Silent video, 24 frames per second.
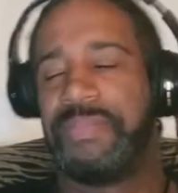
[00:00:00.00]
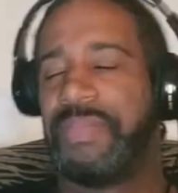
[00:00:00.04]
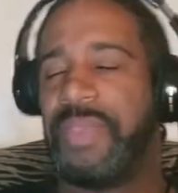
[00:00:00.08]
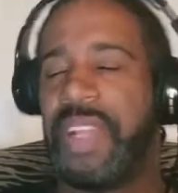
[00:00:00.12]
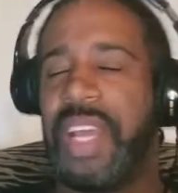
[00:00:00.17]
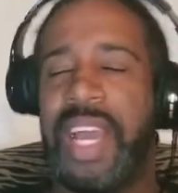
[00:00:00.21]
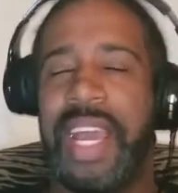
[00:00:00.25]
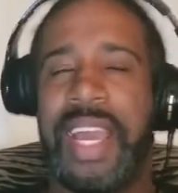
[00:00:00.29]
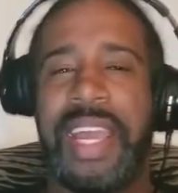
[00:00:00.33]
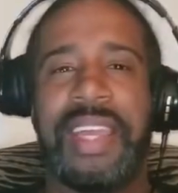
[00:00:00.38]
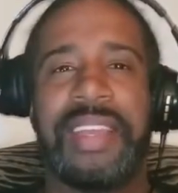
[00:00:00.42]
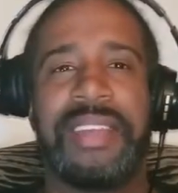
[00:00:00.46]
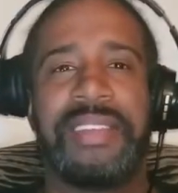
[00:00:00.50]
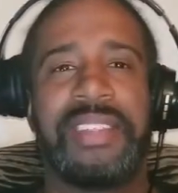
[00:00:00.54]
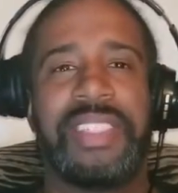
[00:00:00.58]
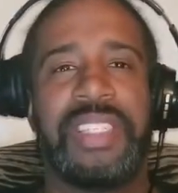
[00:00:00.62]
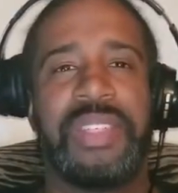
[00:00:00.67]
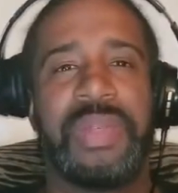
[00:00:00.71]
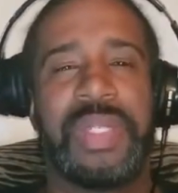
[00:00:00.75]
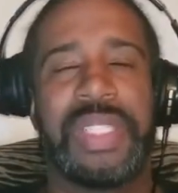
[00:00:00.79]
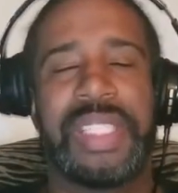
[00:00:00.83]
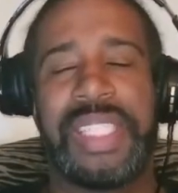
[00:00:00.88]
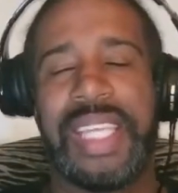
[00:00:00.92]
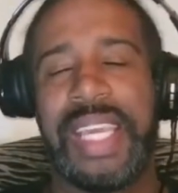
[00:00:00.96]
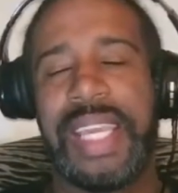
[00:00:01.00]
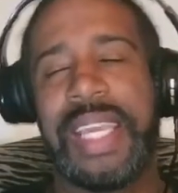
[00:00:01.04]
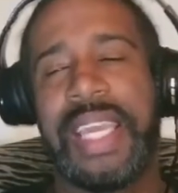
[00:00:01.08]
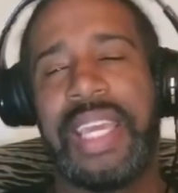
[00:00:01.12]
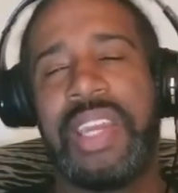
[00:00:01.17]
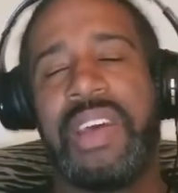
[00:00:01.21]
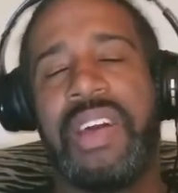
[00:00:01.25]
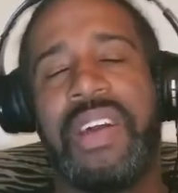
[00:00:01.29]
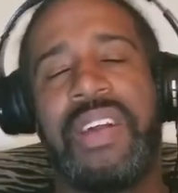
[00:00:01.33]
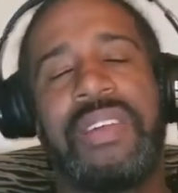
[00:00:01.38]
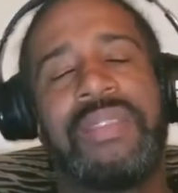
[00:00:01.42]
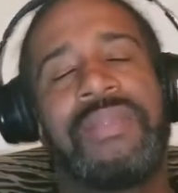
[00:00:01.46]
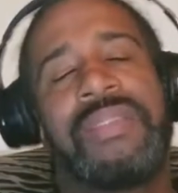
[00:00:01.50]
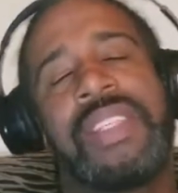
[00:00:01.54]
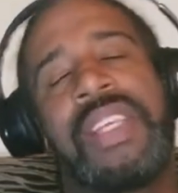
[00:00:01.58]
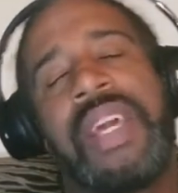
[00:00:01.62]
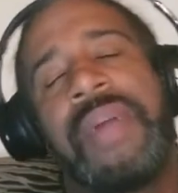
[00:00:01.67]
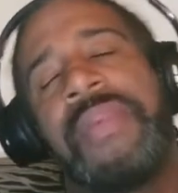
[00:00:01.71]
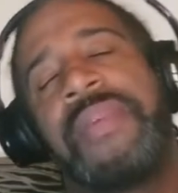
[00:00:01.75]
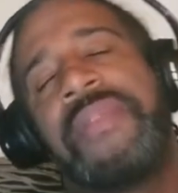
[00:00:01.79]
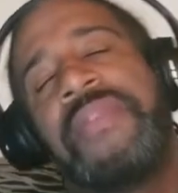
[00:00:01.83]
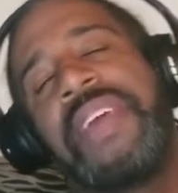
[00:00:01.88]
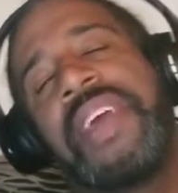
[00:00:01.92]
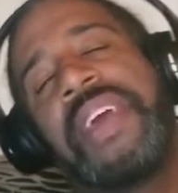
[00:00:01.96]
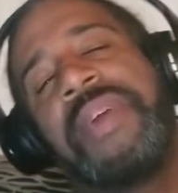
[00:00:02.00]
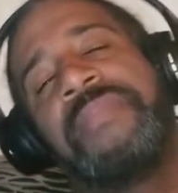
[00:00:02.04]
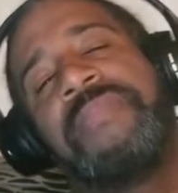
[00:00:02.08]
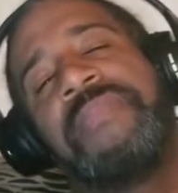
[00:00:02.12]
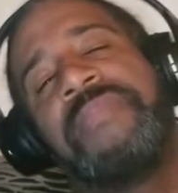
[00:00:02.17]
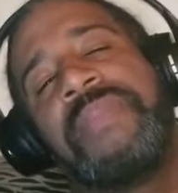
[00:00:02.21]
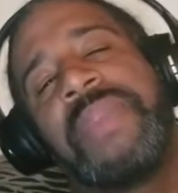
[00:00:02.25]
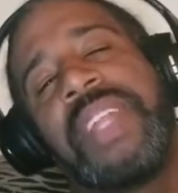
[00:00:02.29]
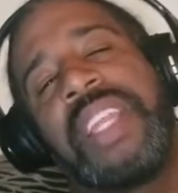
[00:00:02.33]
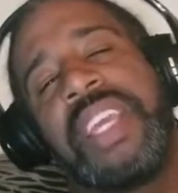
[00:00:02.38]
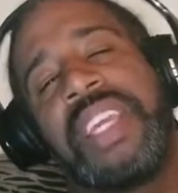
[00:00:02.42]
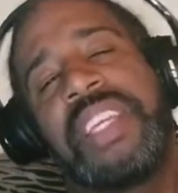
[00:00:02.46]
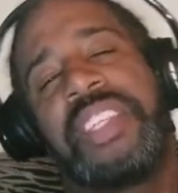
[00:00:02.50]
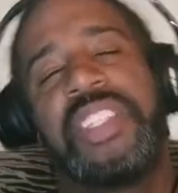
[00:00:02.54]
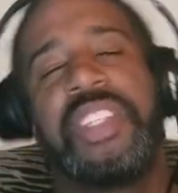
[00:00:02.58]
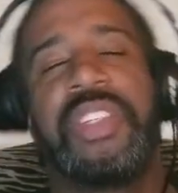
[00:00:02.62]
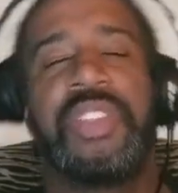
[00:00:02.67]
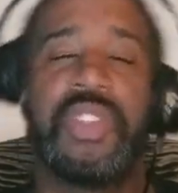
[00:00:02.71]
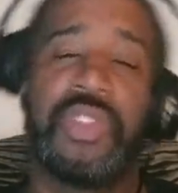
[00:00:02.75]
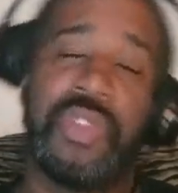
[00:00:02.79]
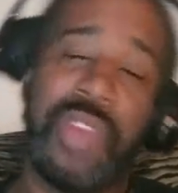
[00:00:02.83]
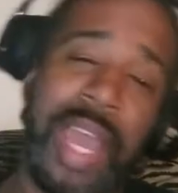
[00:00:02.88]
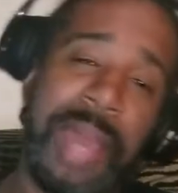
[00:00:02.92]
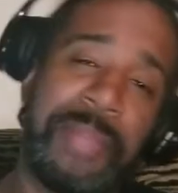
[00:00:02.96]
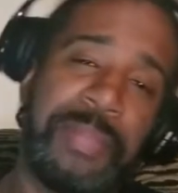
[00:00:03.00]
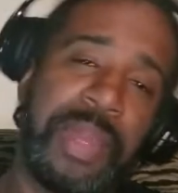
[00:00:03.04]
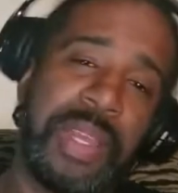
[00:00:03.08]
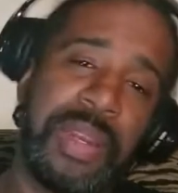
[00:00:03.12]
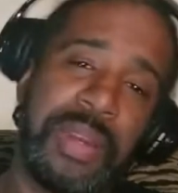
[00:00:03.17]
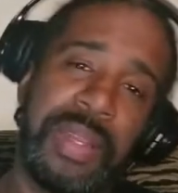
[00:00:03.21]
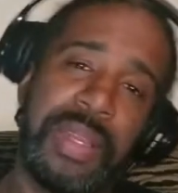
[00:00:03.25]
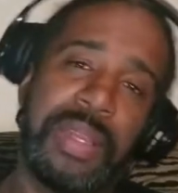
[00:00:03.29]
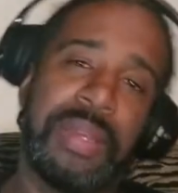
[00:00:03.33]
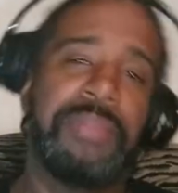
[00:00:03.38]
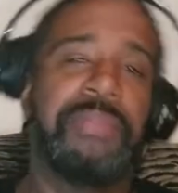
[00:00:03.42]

All right, she was singing on some of it, and she was rapping.